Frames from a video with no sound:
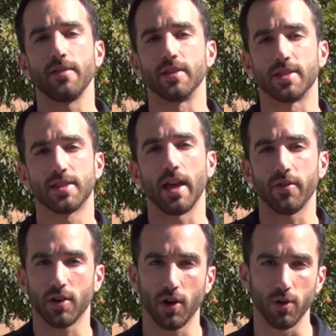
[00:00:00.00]
even
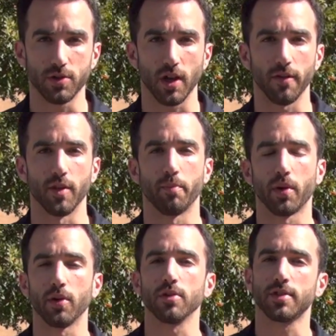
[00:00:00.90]
7 coats of the
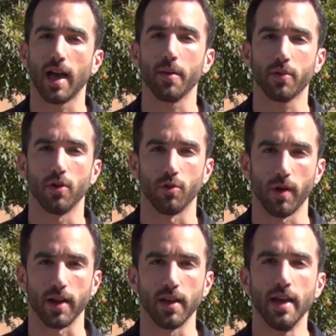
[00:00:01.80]
pearl top coat
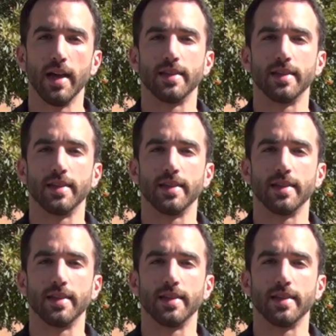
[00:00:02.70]
ready